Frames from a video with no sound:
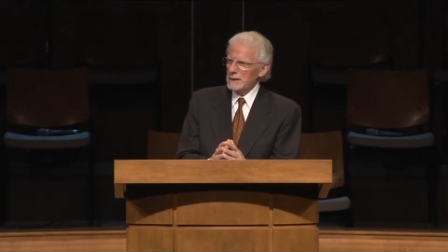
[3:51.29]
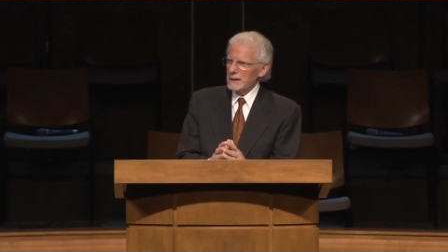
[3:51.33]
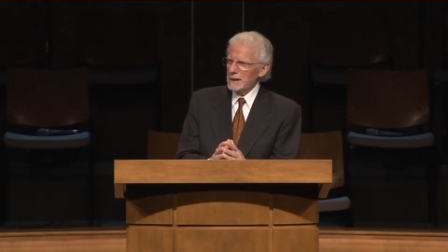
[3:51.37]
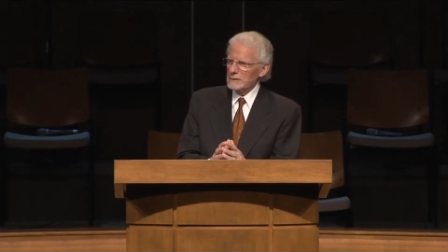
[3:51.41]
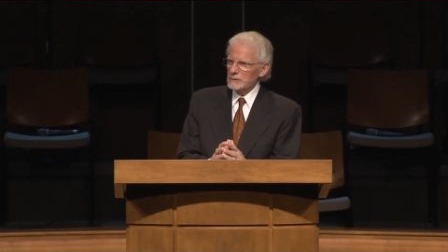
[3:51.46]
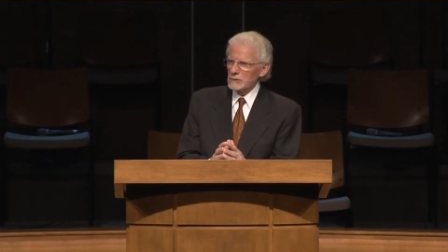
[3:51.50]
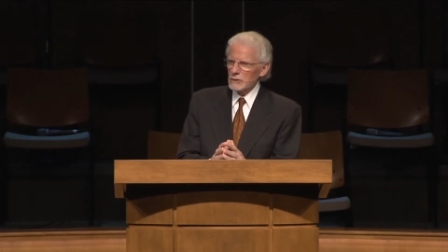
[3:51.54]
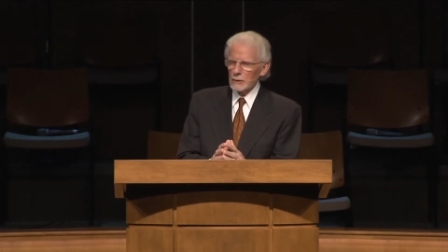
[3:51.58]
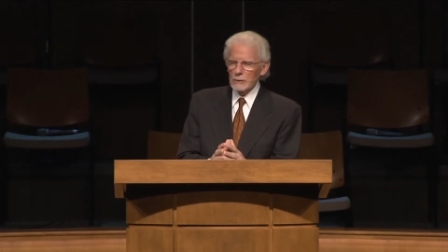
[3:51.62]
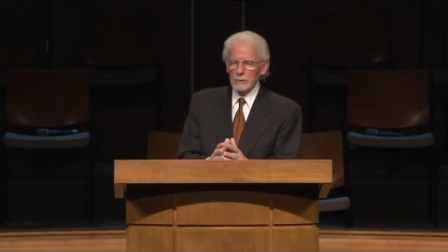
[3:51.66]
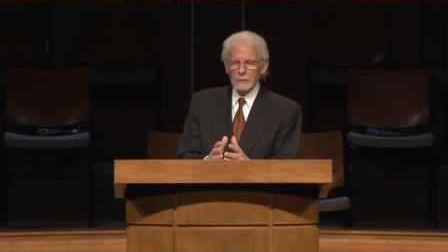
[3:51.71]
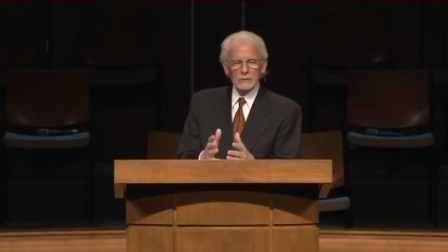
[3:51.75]

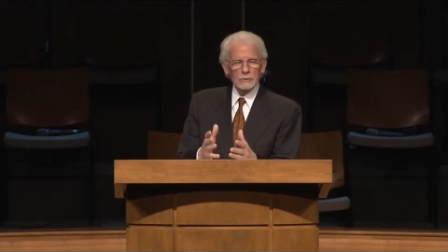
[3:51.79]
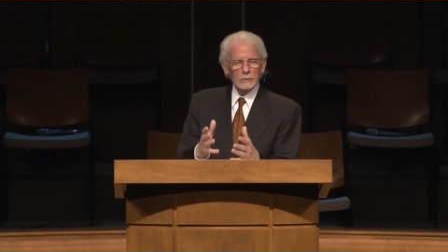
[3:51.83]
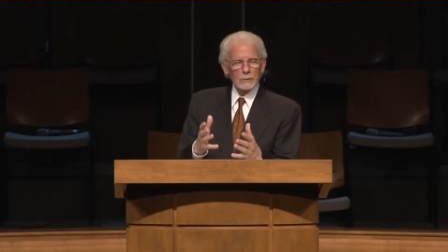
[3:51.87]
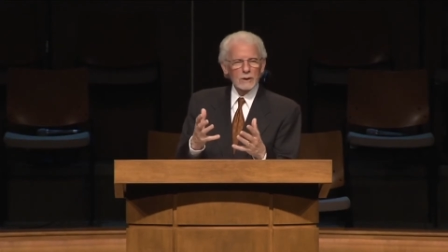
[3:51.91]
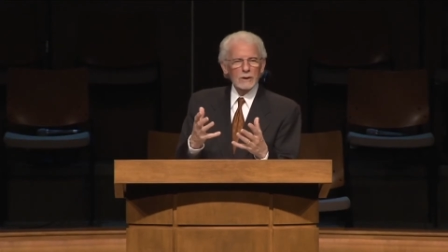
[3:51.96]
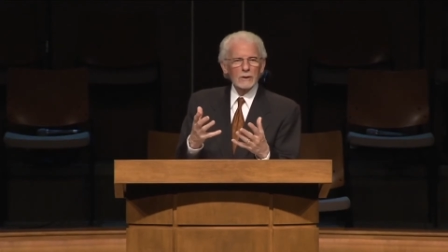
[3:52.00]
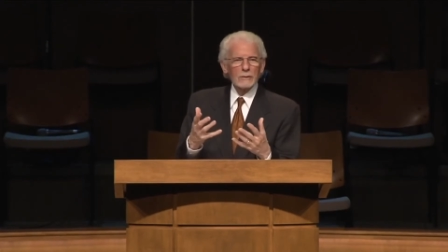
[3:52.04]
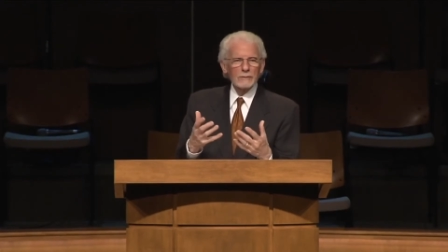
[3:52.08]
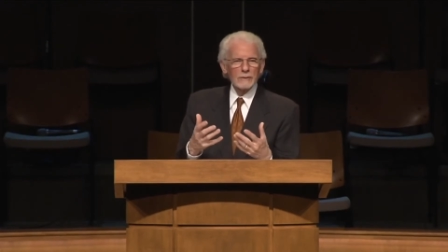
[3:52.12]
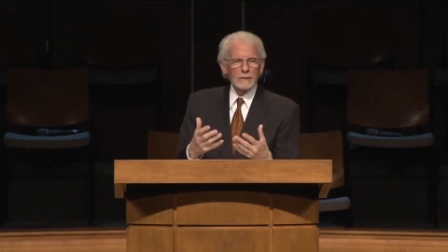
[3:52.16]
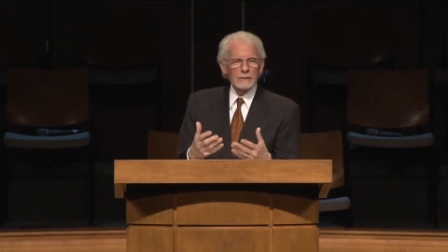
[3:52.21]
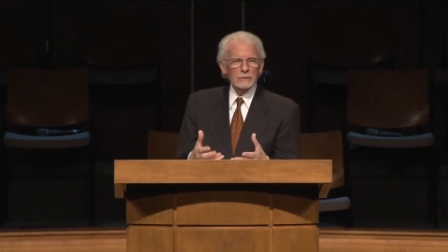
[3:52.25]
And so, as
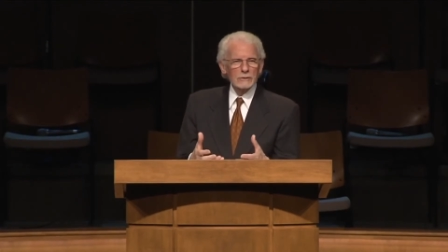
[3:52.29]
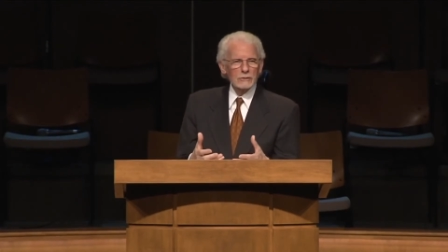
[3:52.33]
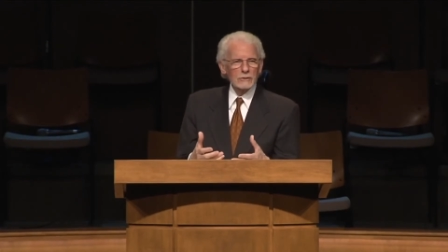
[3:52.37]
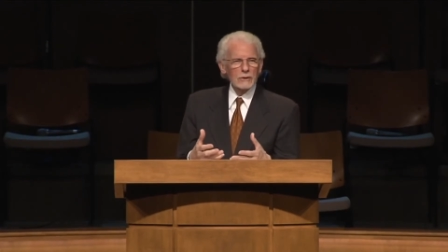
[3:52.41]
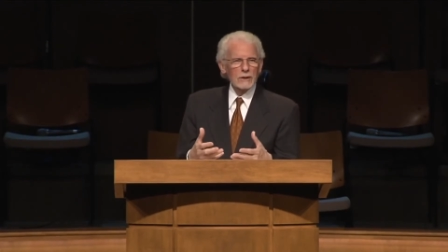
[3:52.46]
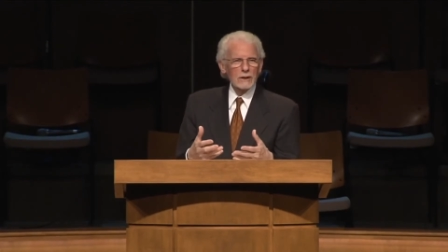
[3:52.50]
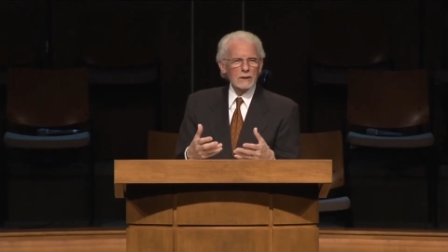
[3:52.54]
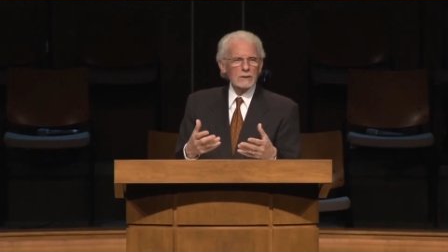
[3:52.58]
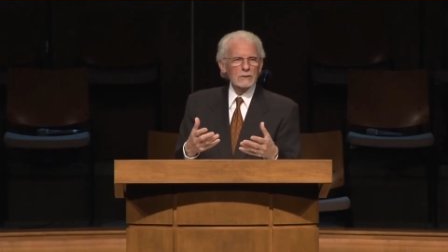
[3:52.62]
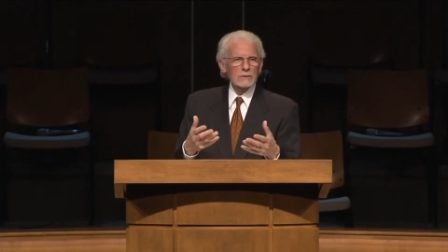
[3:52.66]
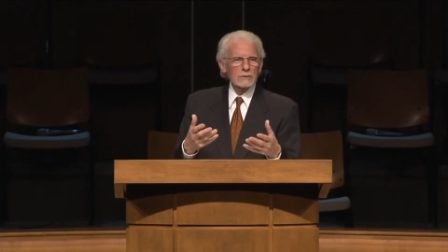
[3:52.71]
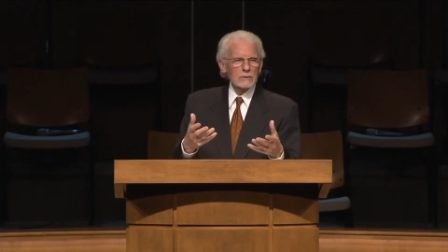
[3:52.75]
we are
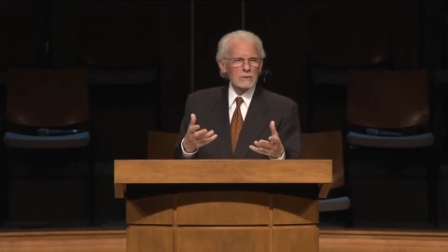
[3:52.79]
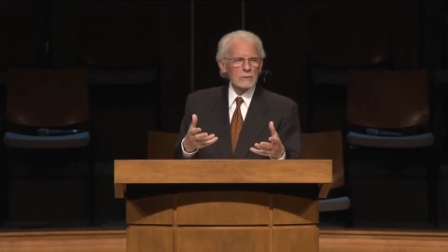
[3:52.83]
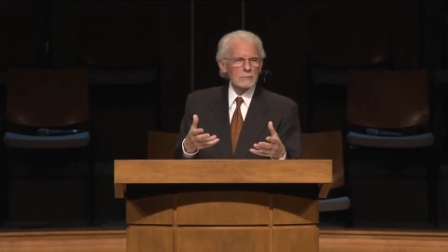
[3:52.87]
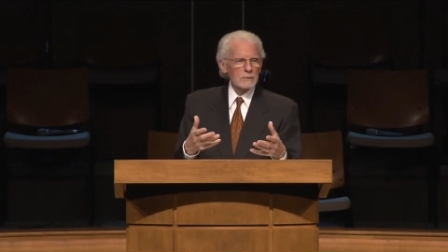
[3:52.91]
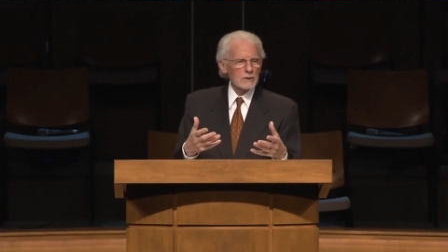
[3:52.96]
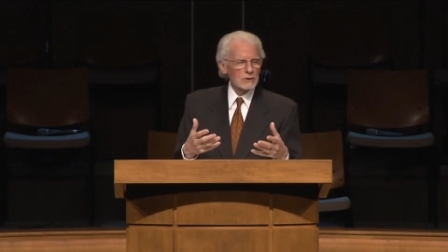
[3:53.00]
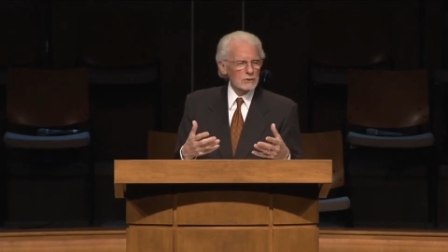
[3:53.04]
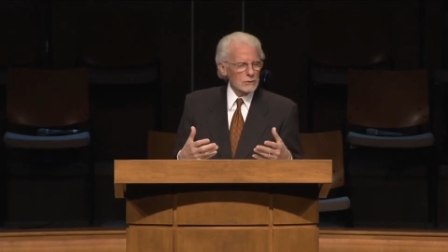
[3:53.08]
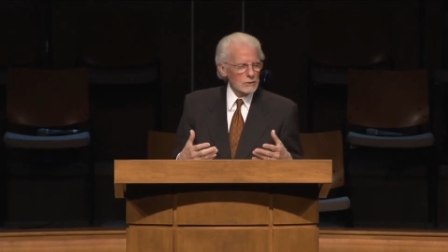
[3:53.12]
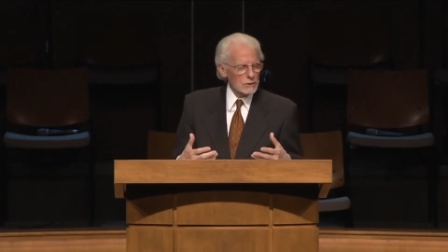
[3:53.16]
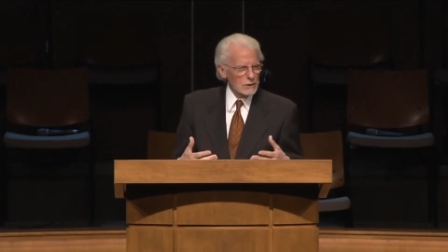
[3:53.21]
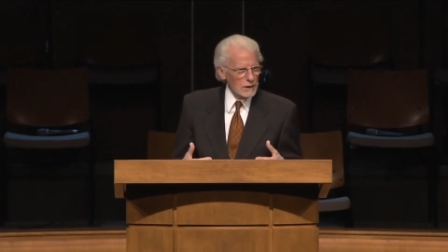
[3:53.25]
functioning in
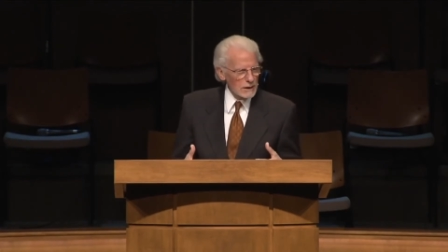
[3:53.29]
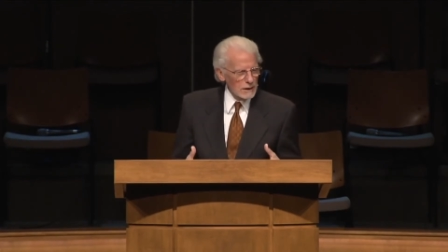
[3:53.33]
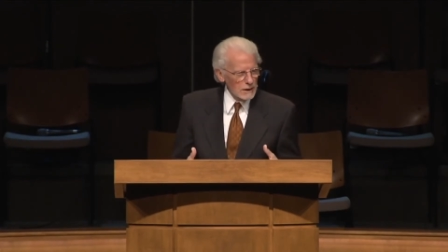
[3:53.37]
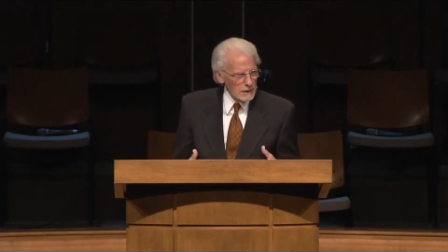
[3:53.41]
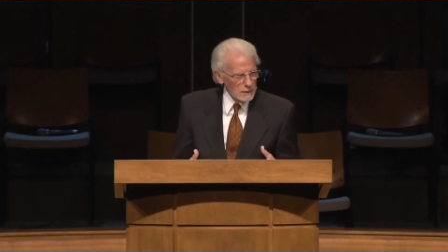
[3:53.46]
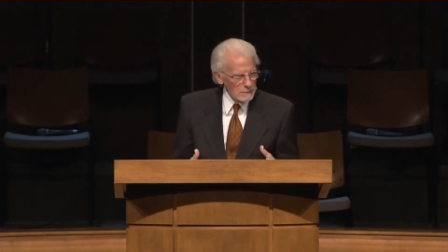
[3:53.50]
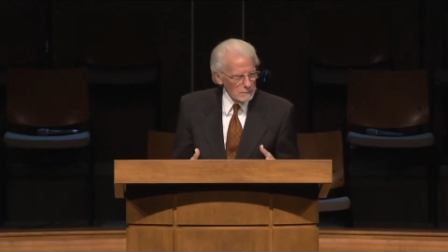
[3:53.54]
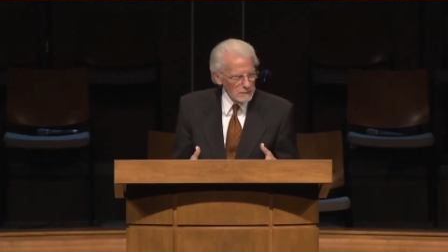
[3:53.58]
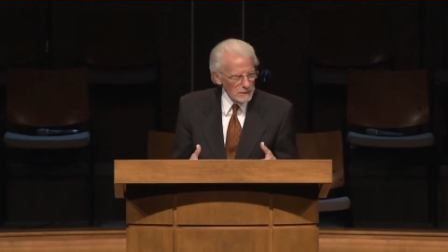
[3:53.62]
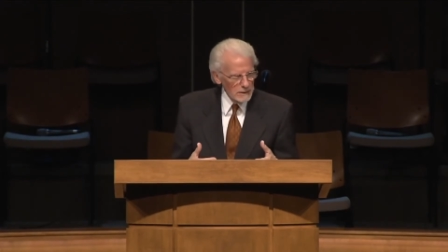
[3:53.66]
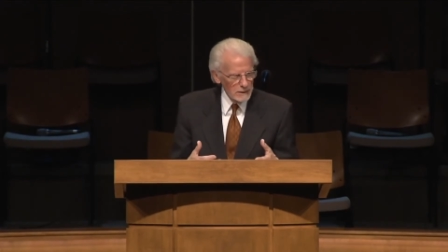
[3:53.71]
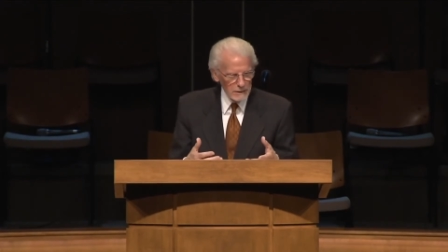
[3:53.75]
submission to
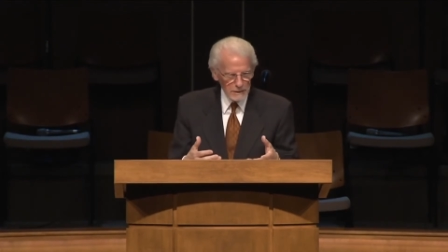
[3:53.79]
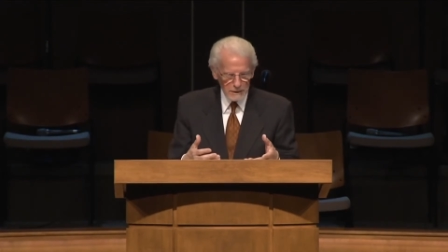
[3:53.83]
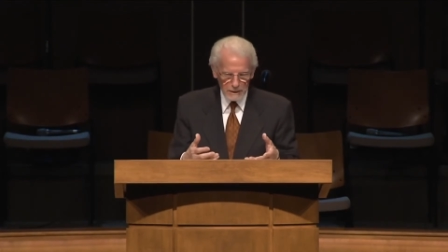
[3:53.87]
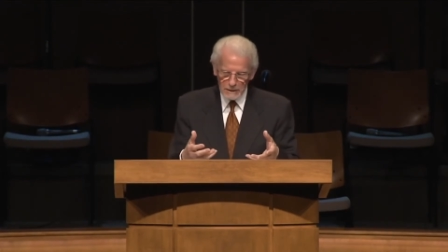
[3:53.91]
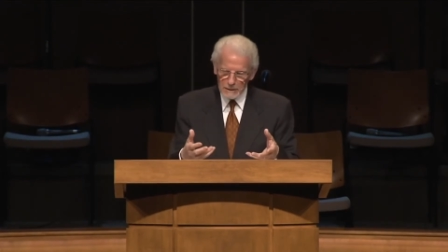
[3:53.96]
Him,